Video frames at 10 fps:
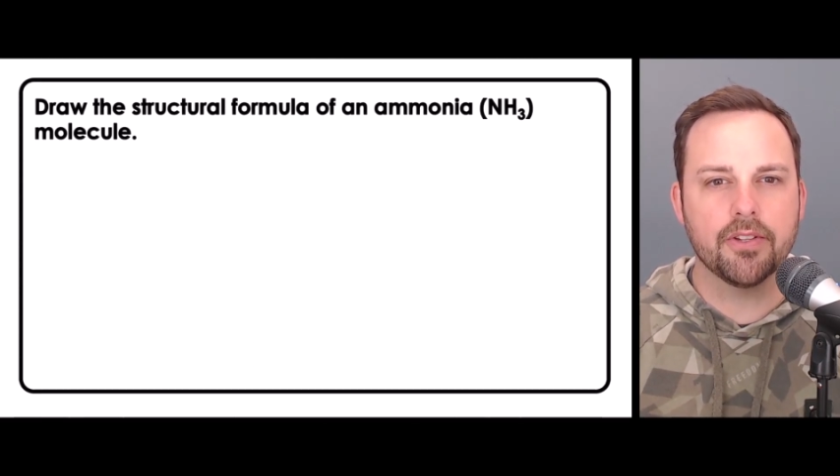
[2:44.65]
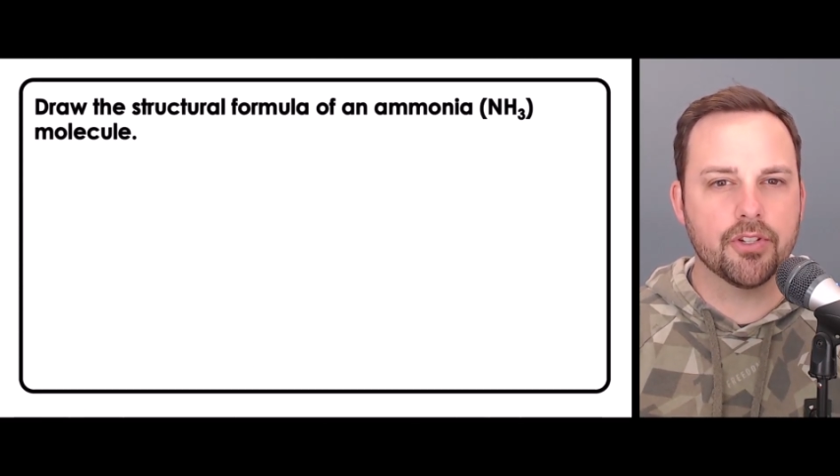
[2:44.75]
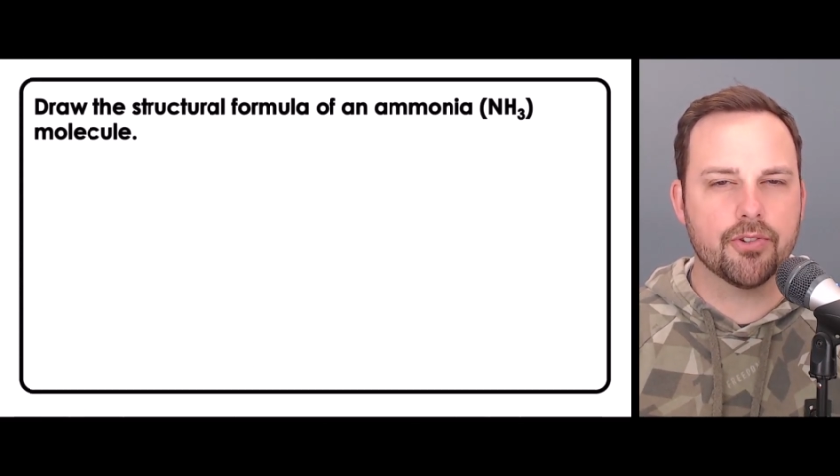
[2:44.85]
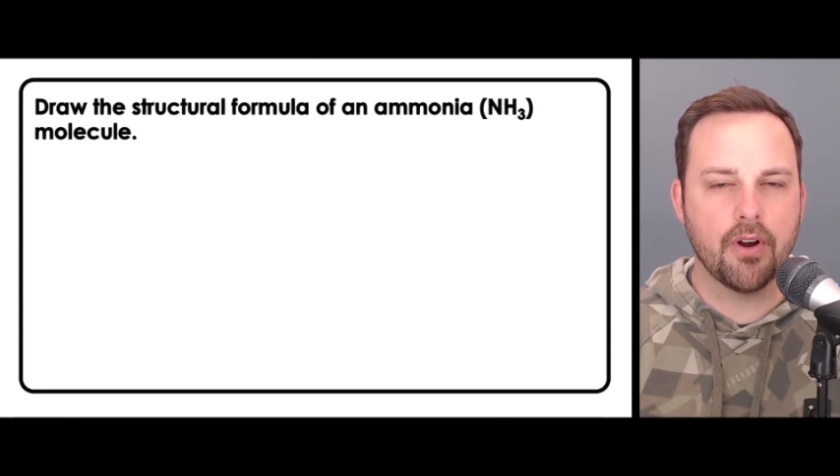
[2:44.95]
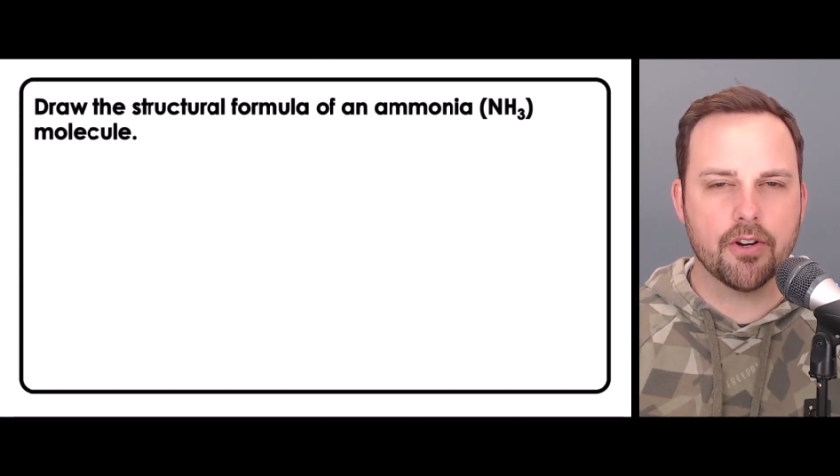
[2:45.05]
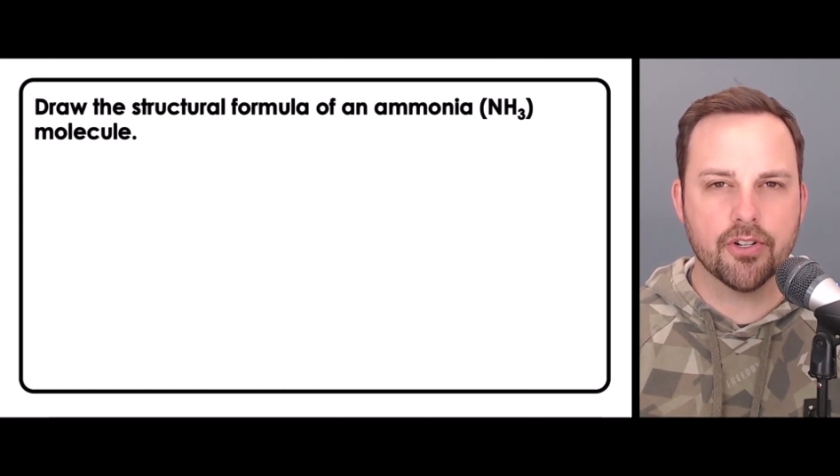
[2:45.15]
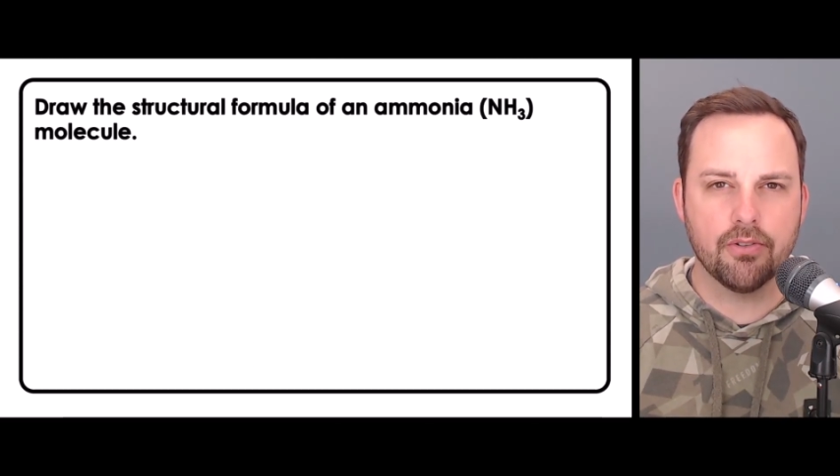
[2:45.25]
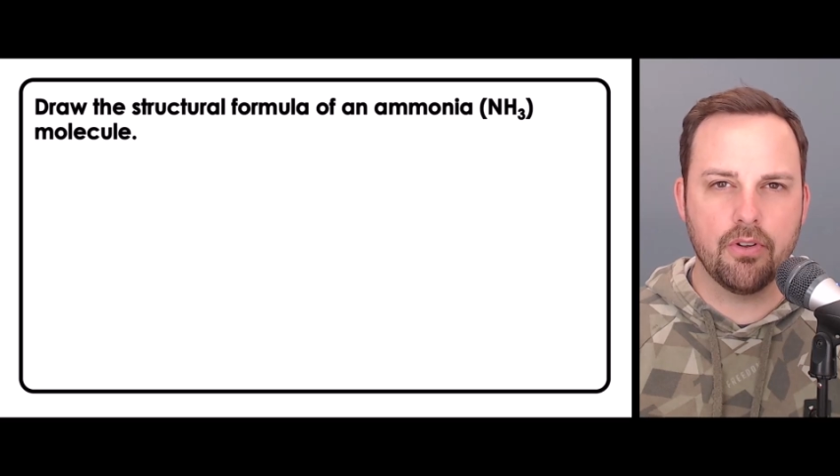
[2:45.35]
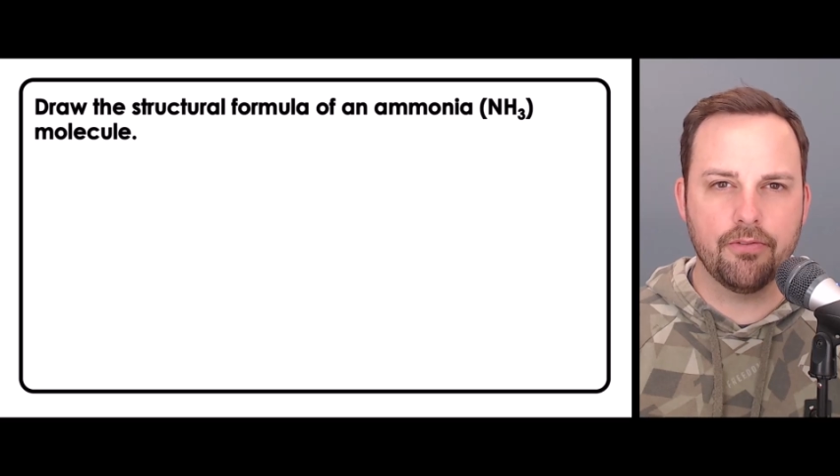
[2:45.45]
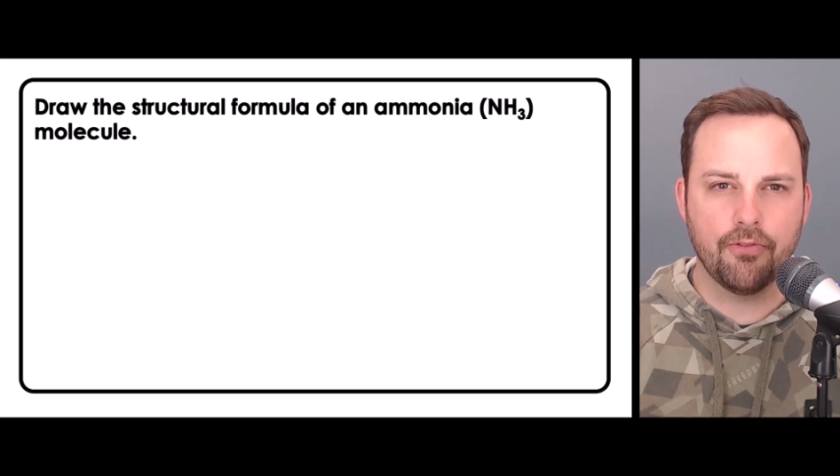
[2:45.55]

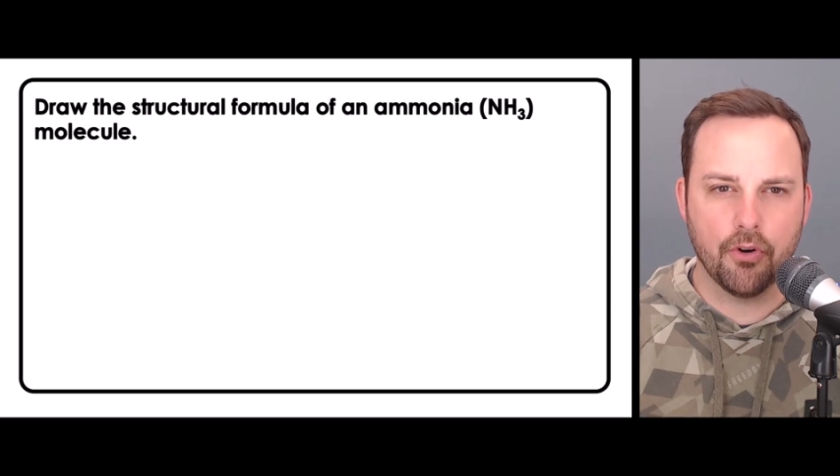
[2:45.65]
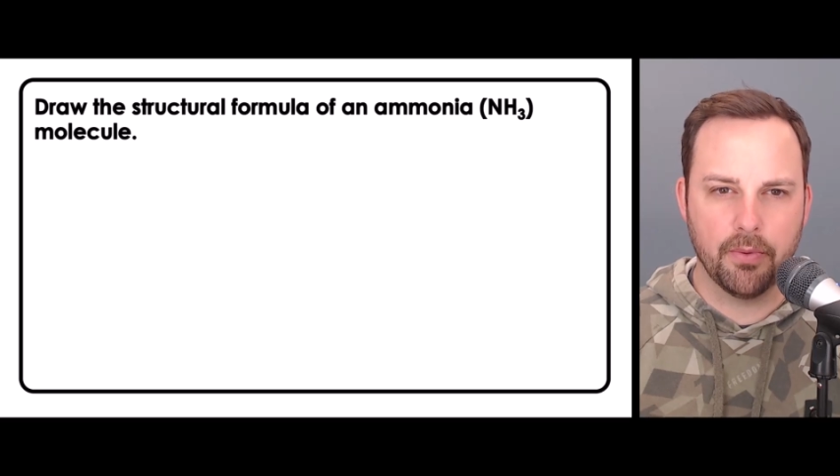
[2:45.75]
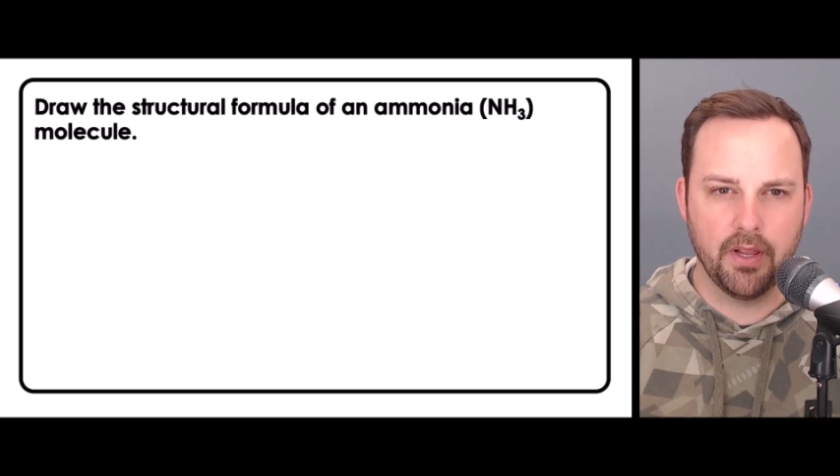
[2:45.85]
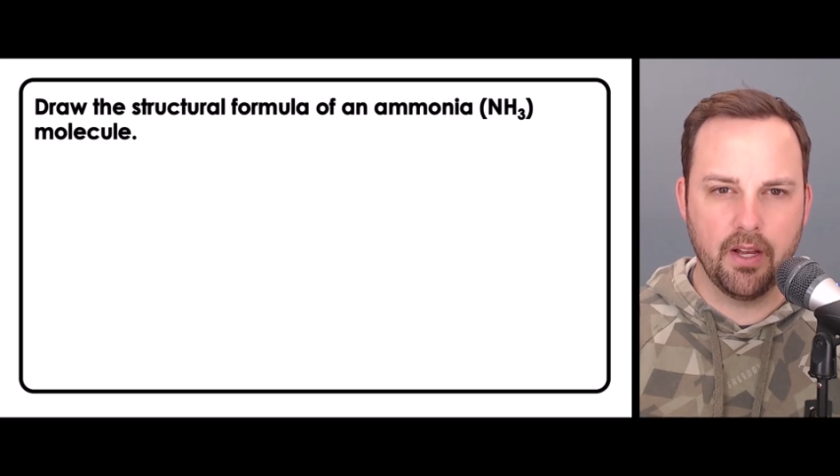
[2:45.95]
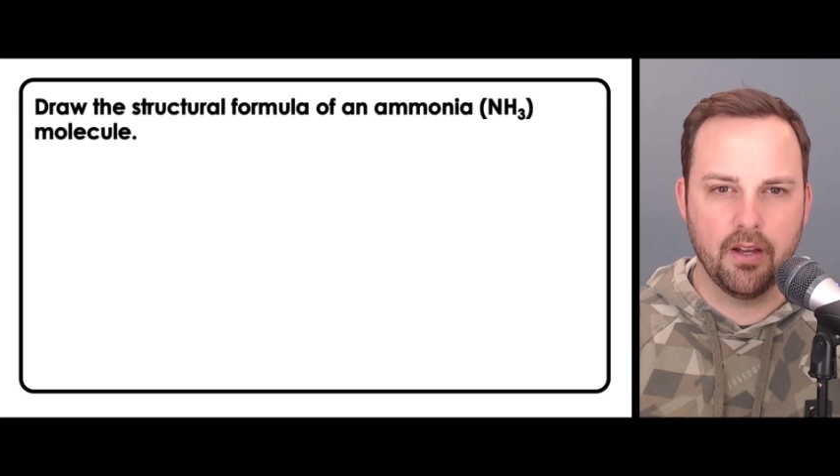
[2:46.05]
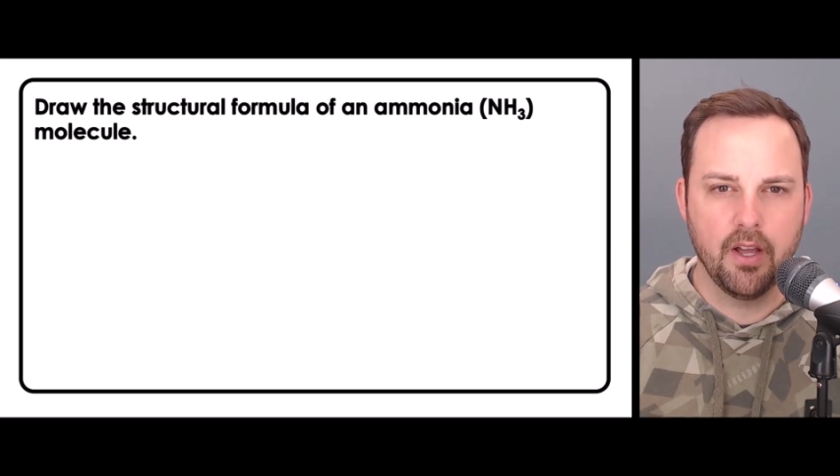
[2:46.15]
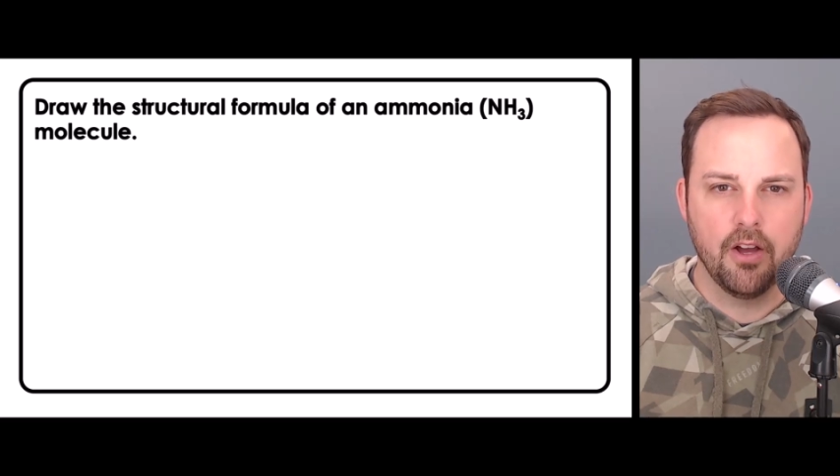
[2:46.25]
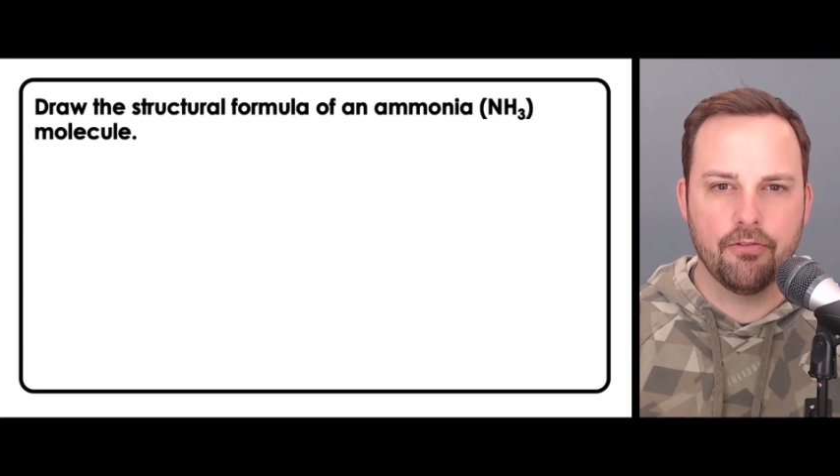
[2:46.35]
structural formula